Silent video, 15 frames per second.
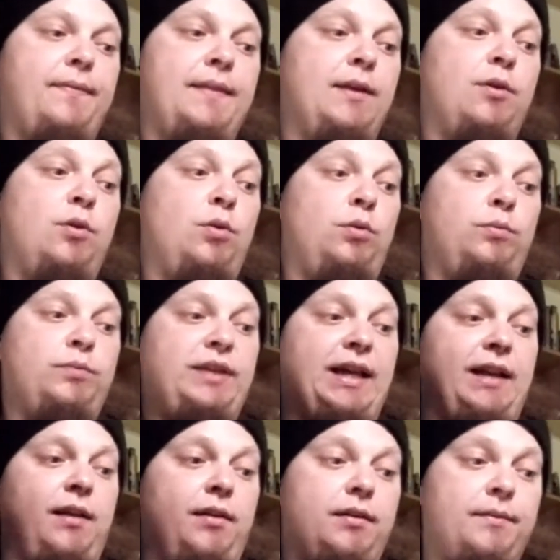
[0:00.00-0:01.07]
the whole
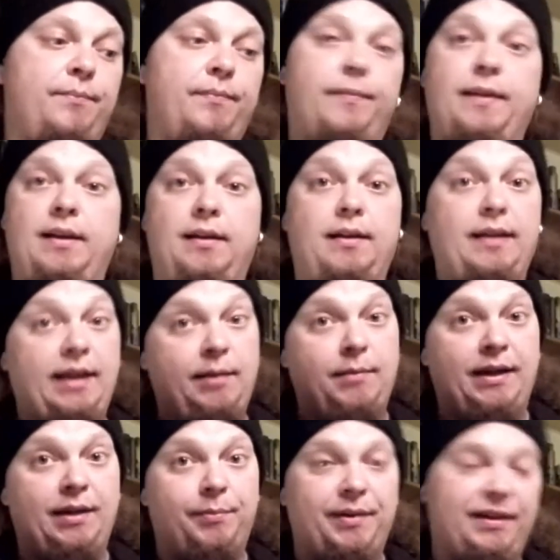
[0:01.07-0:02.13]
catalog, in
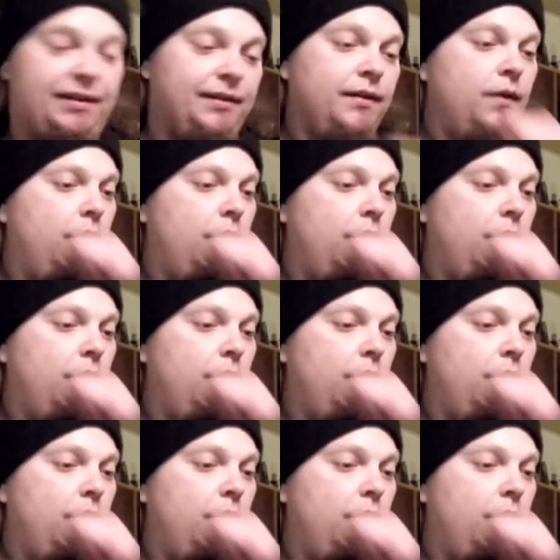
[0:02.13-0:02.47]
my opinion.